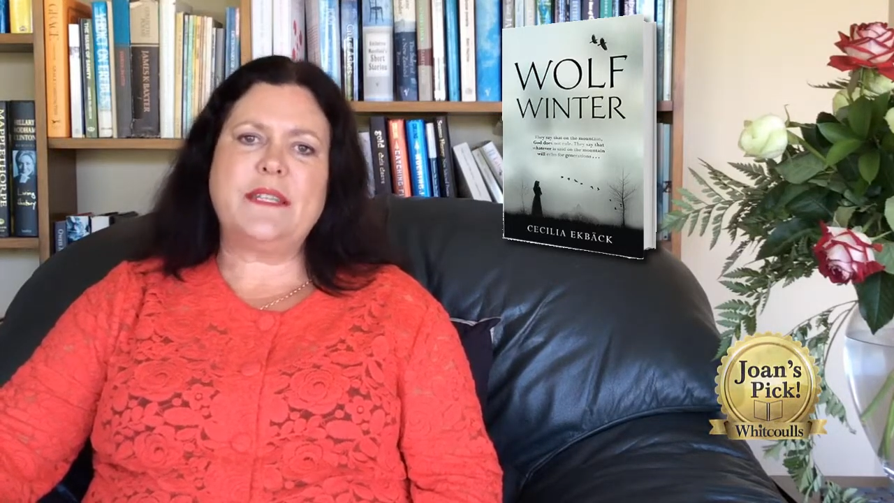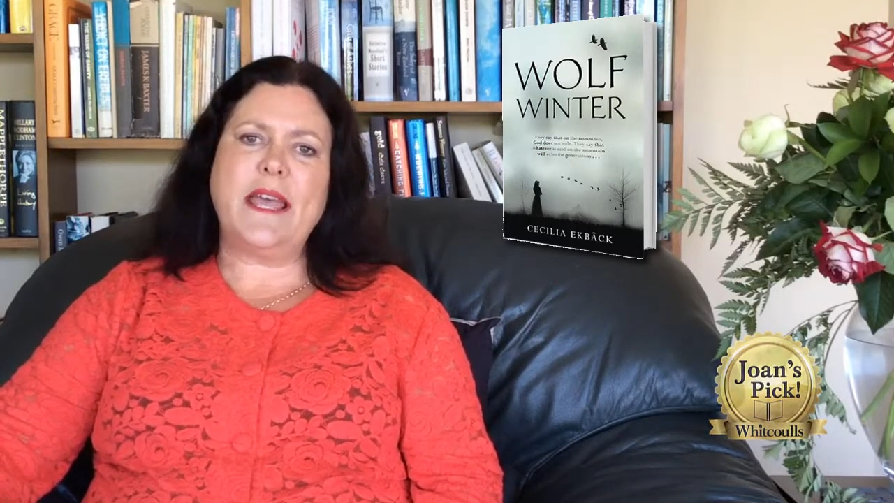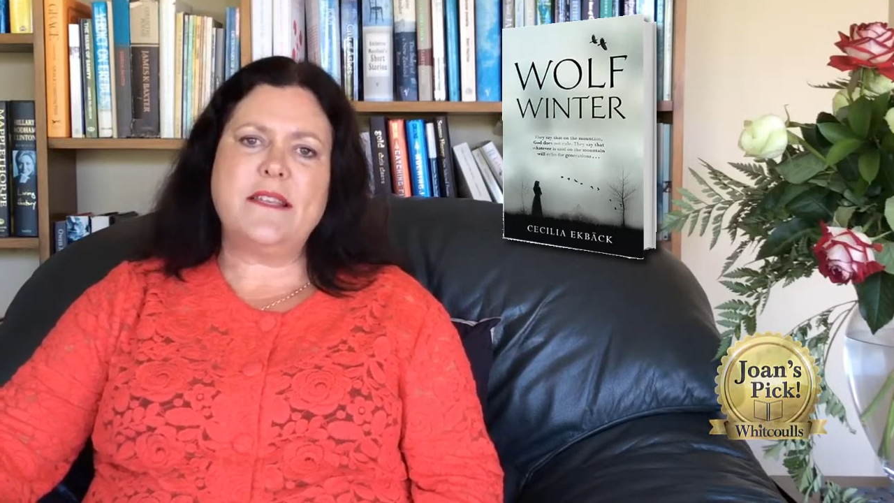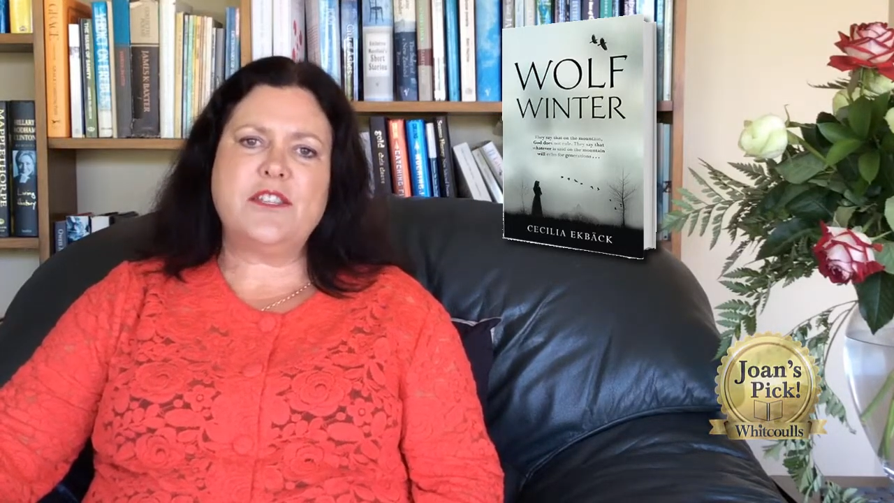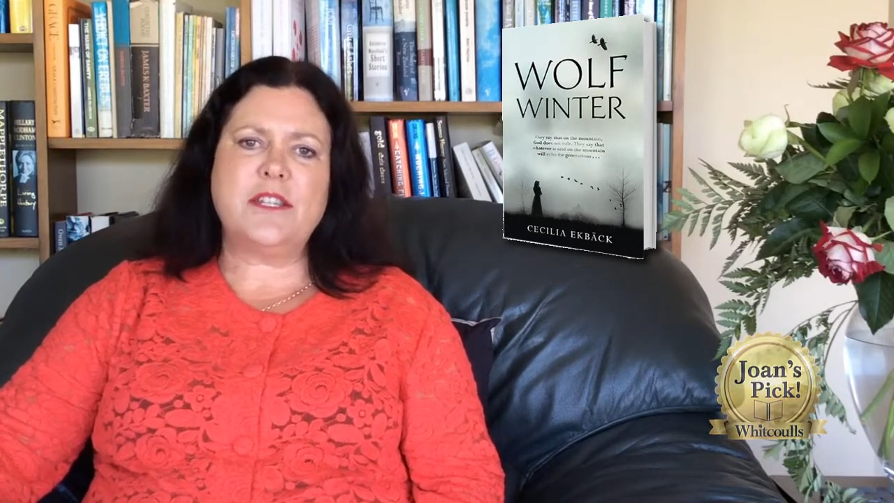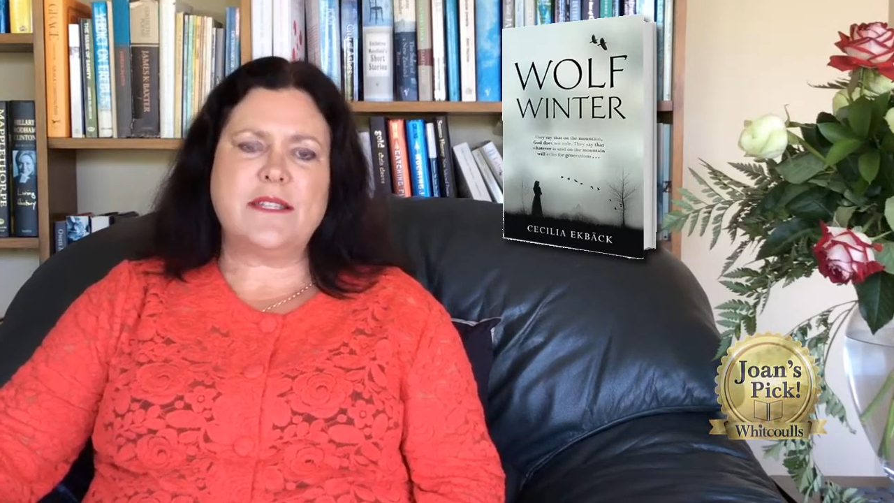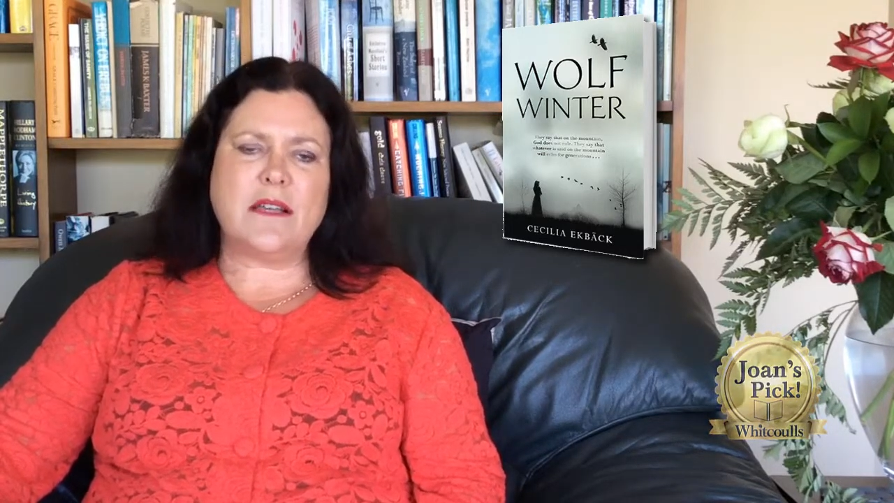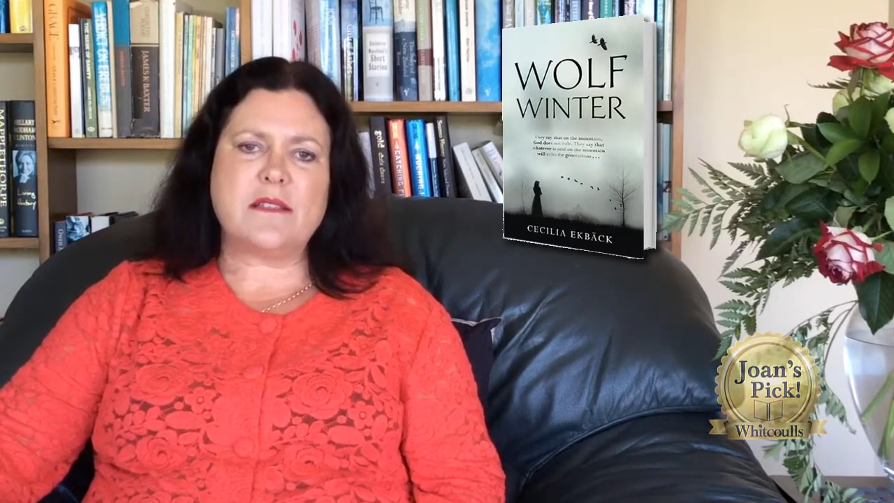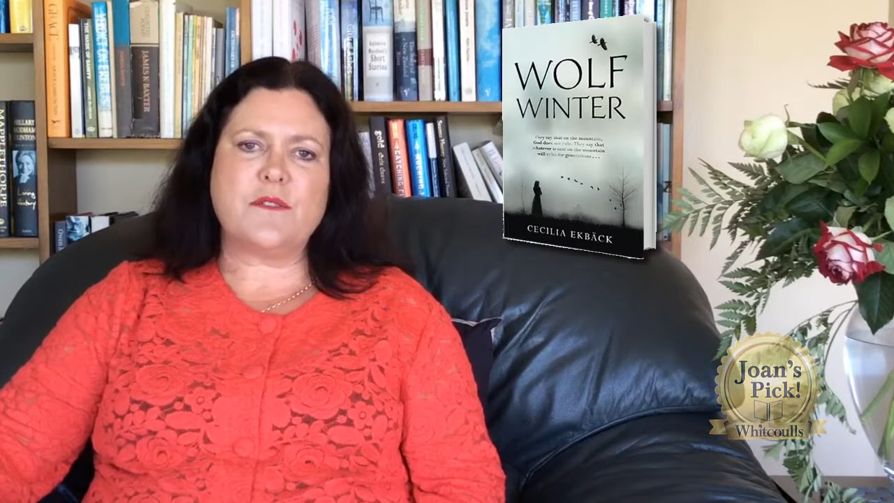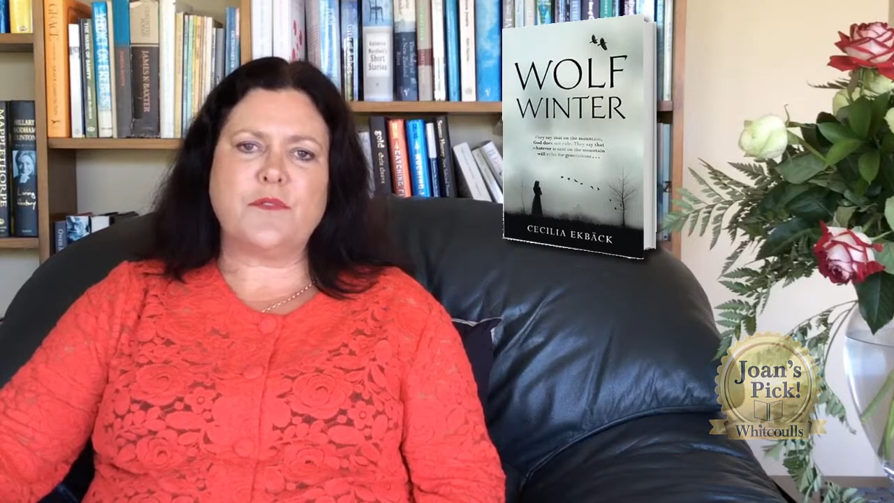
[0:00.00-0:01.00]
And as she
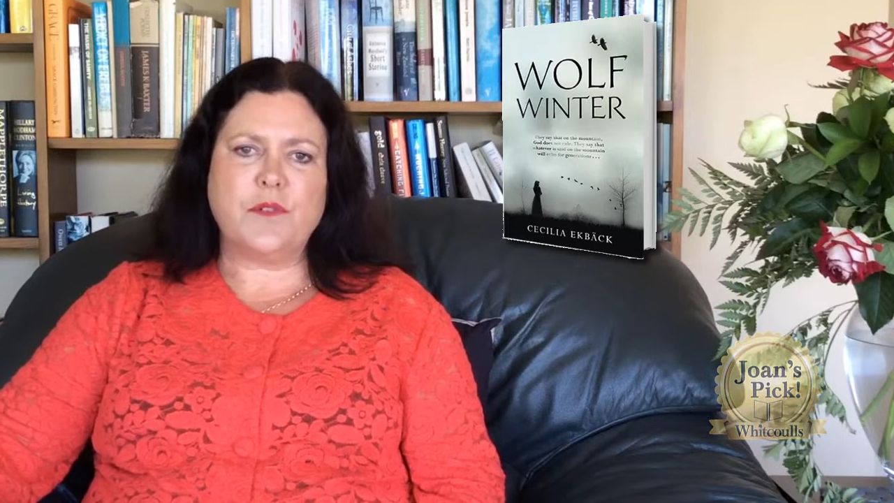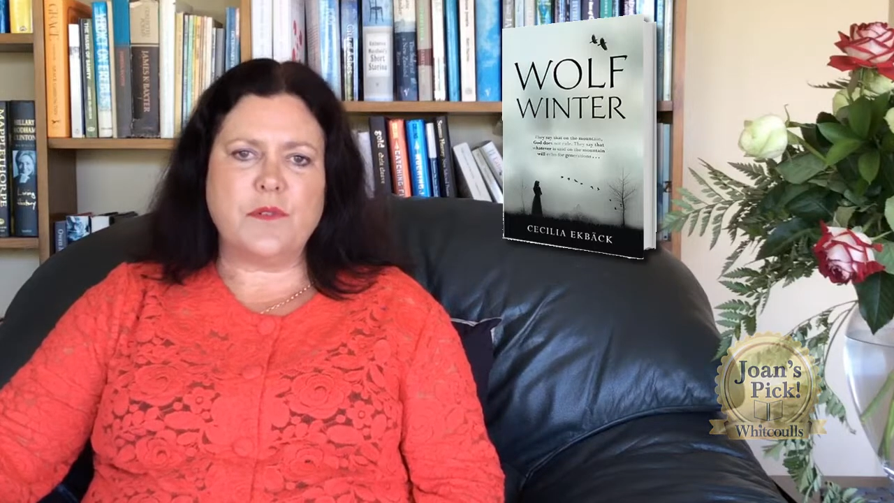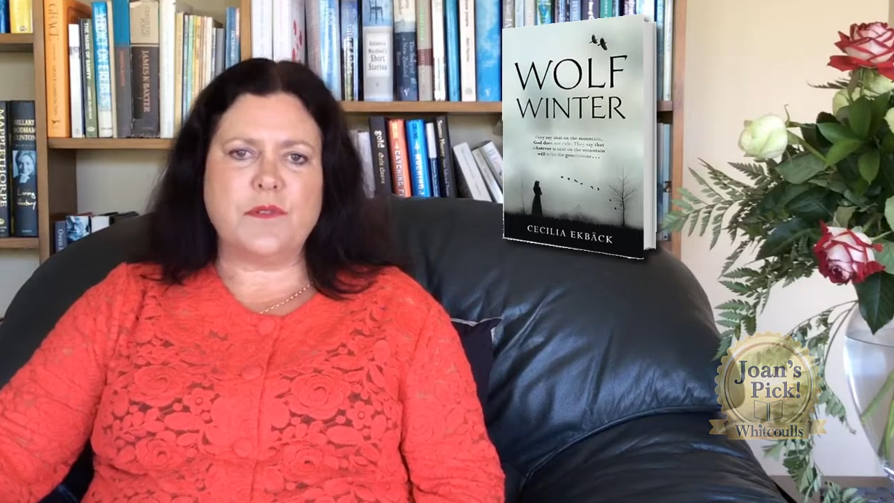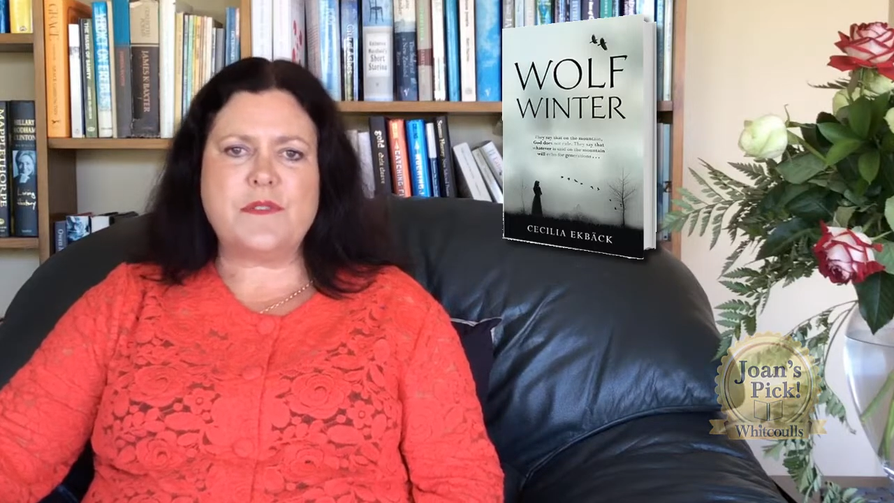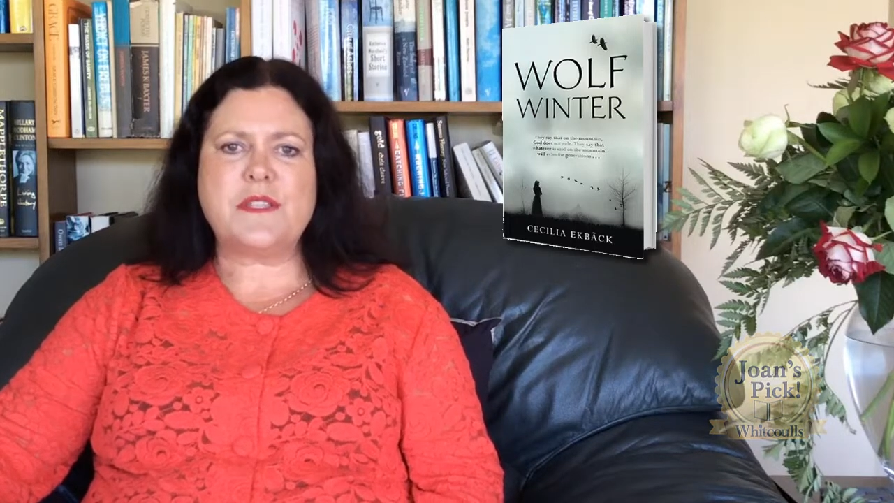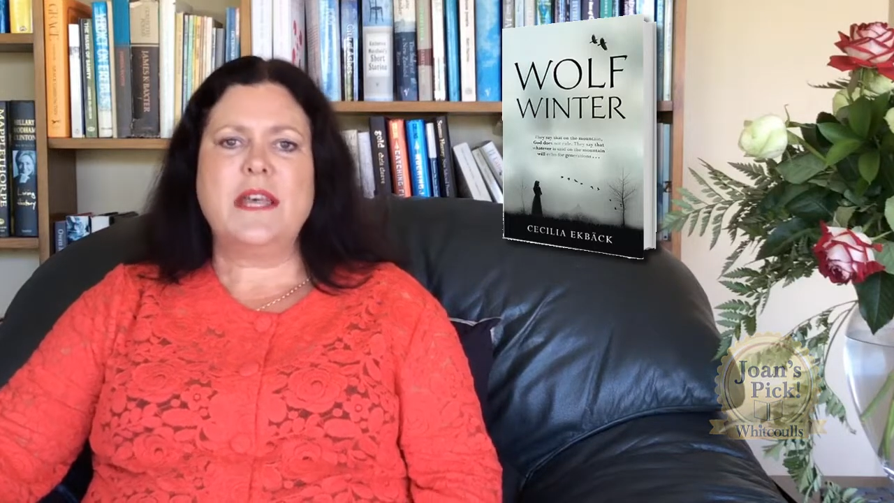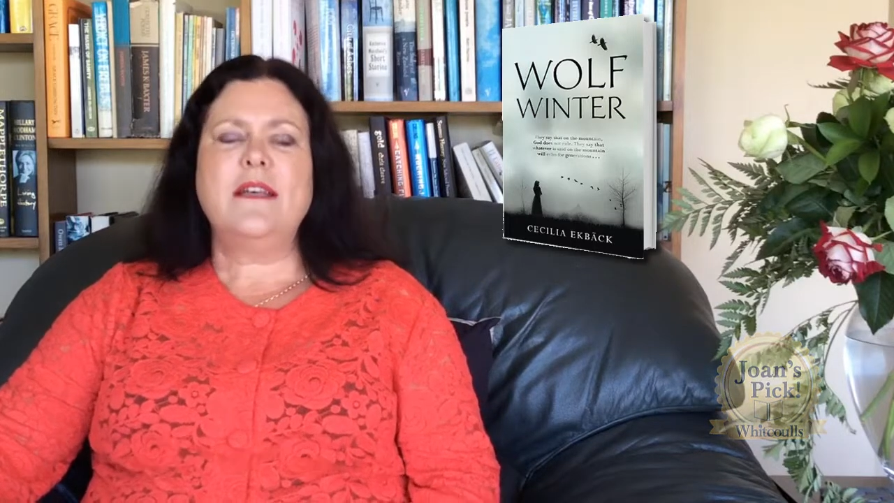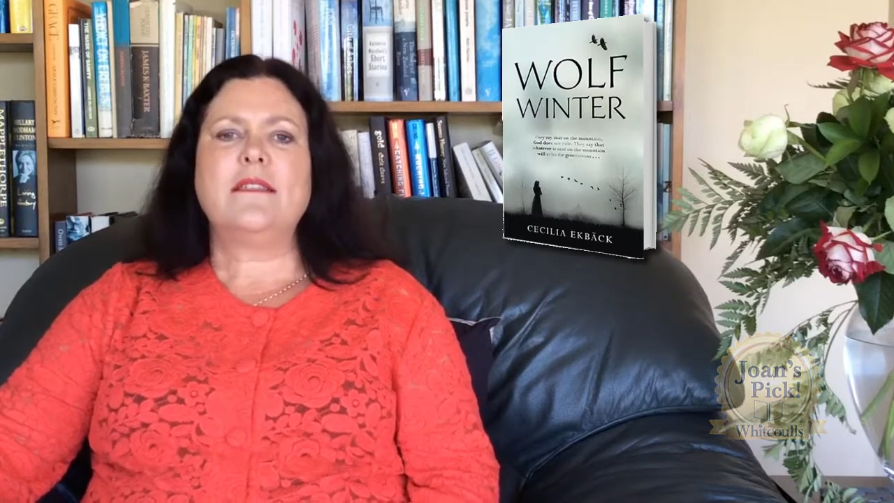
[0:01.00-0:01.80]
does, of course,